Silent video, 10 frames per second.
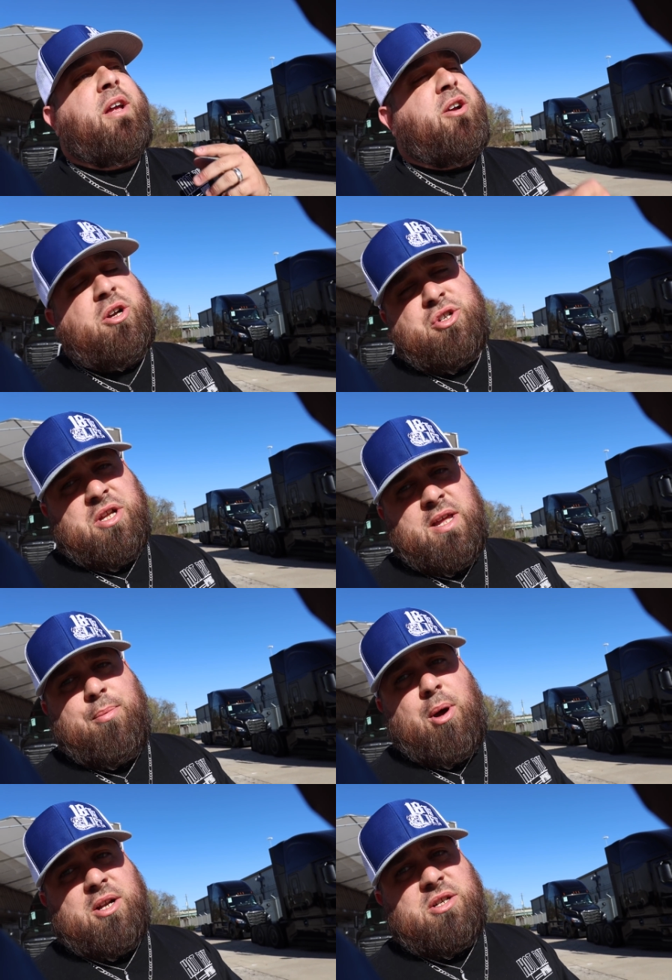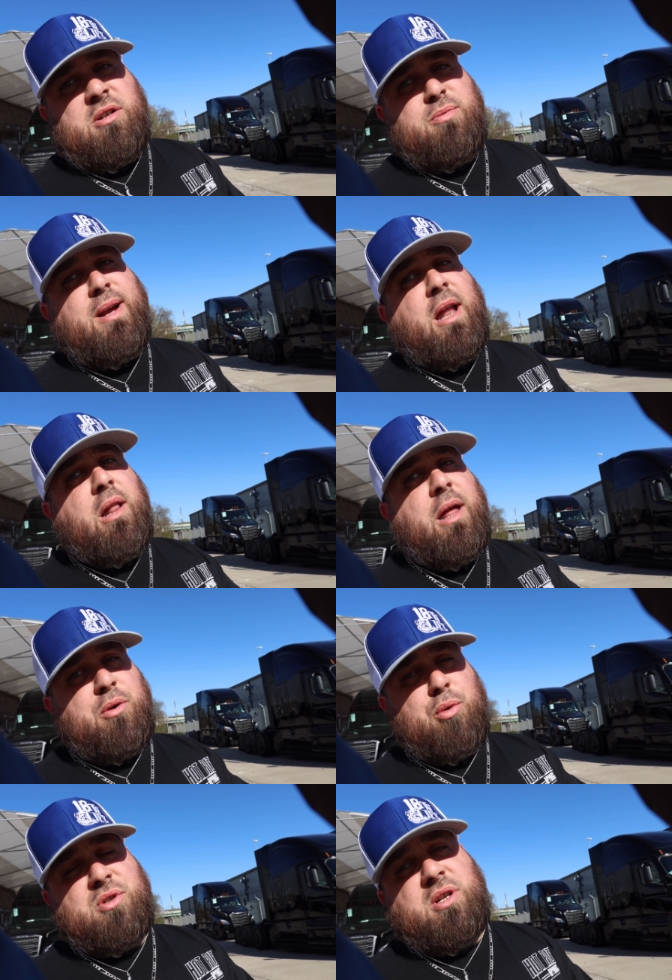encourage you to keep watching because we got a lot of
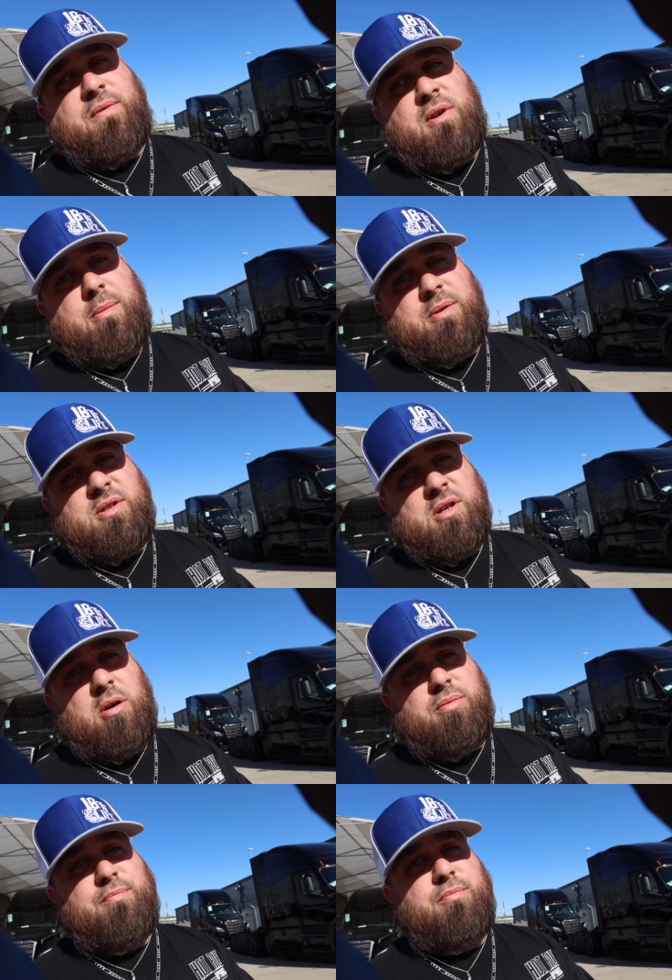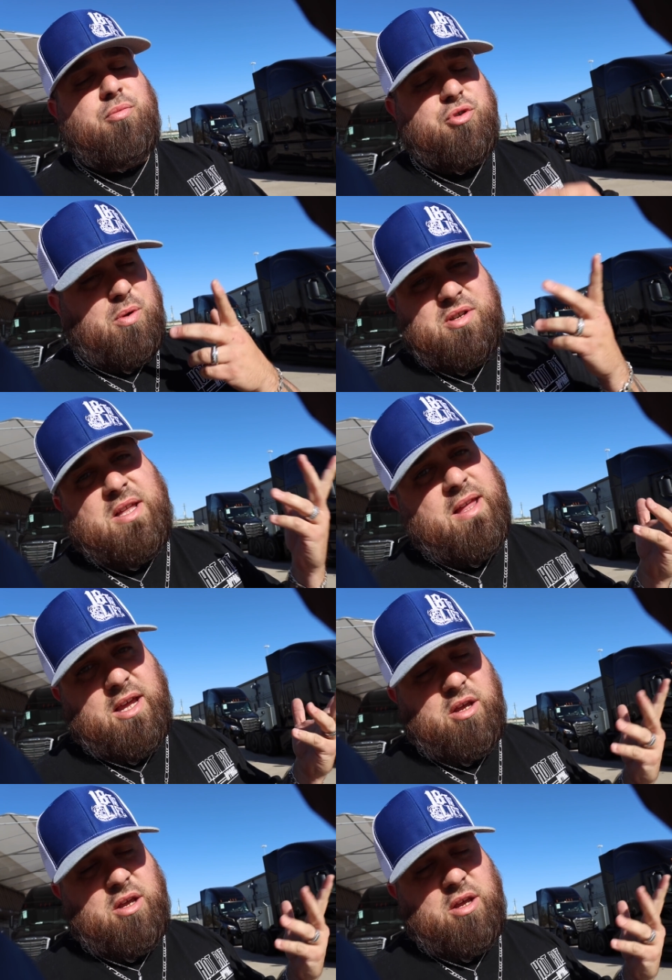cool stuff coming. So just want to say thank